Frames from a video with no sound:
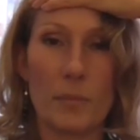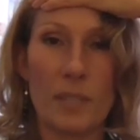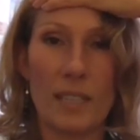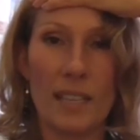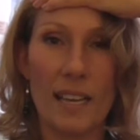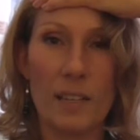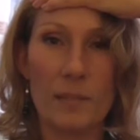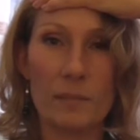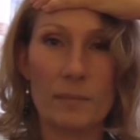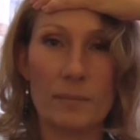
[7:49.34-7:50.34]
Breathe
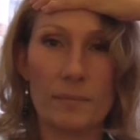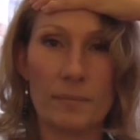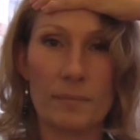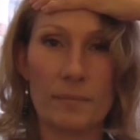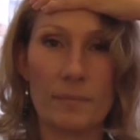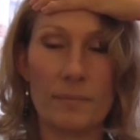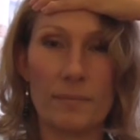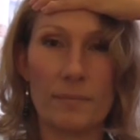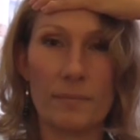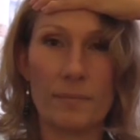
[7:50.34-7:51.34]
out.
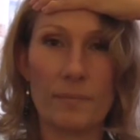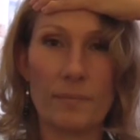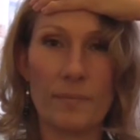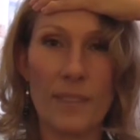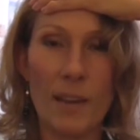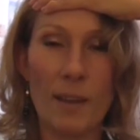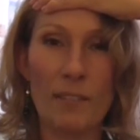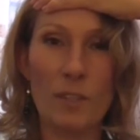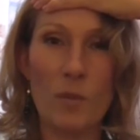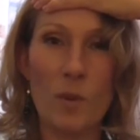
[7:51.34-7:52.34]
Now
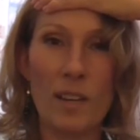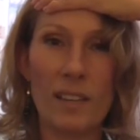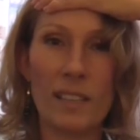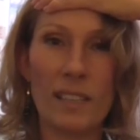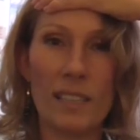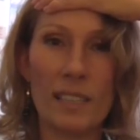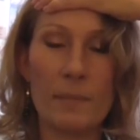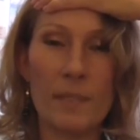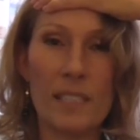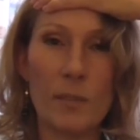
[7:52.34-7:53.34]
everyone
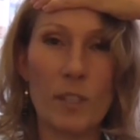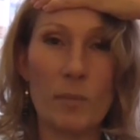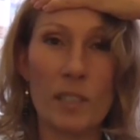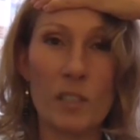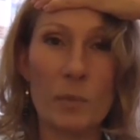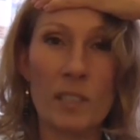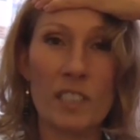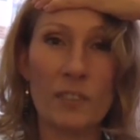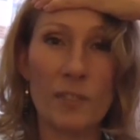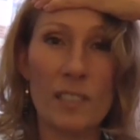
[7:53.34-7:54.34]
is going to be a little
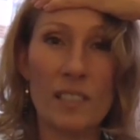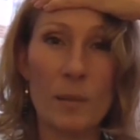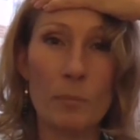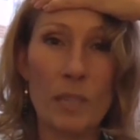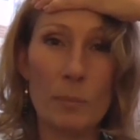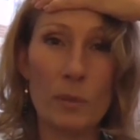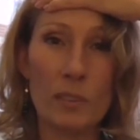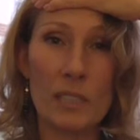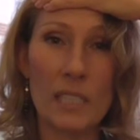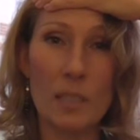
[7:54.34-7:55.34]
bit different. Some
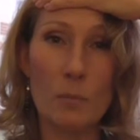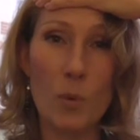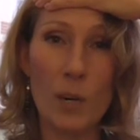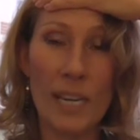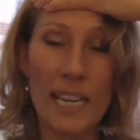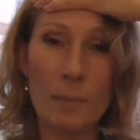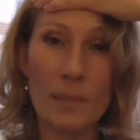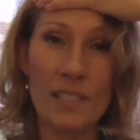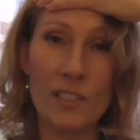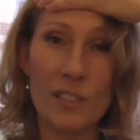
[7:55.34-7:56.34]
people need more hand
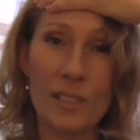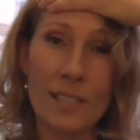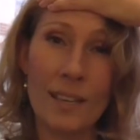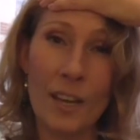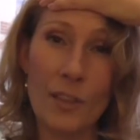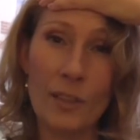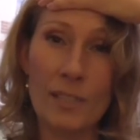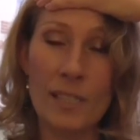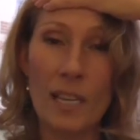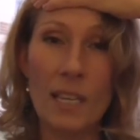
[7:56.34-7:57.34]
positions than
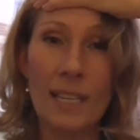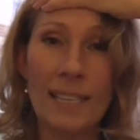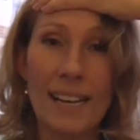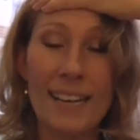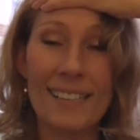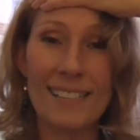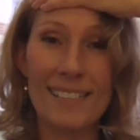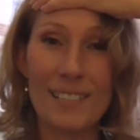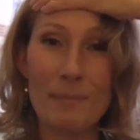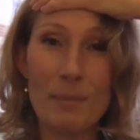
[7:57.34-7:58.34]
others.
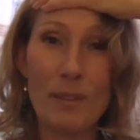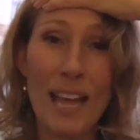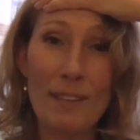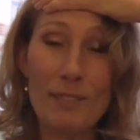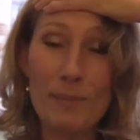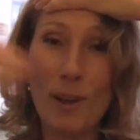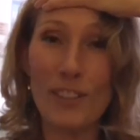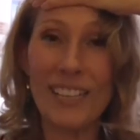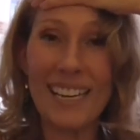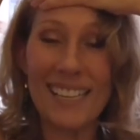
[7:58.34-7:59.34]
Some people have
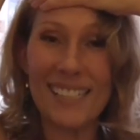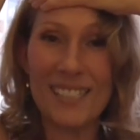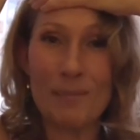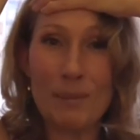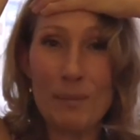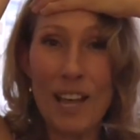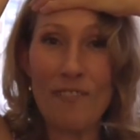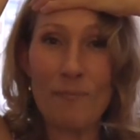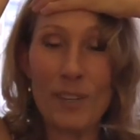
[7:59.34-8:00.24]
smaller hands, some people have